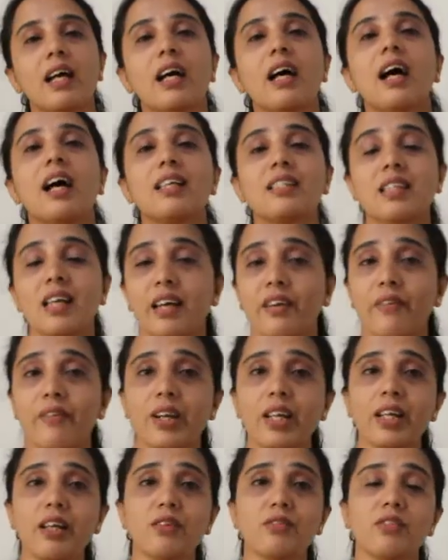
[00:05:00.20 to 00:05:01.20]
As I
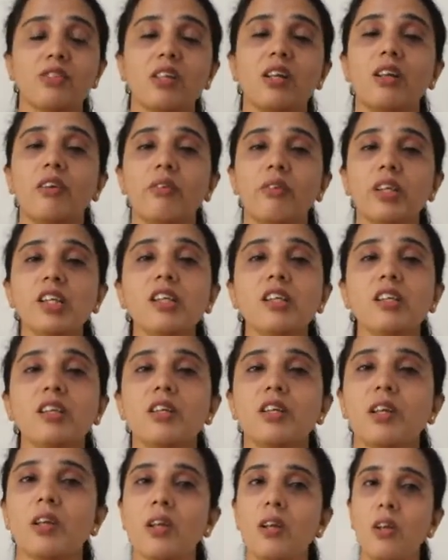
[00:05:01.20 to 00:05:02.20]
read out, children,
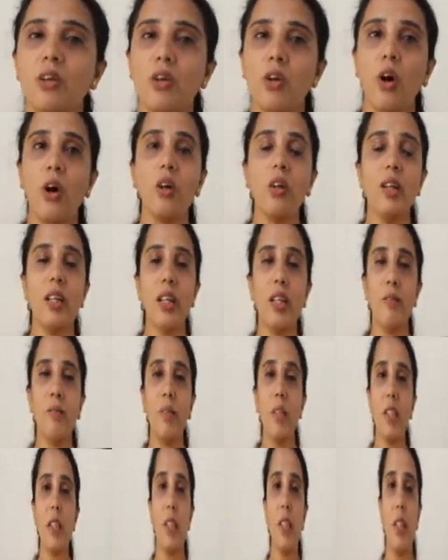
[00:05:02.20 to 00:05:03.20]
non-living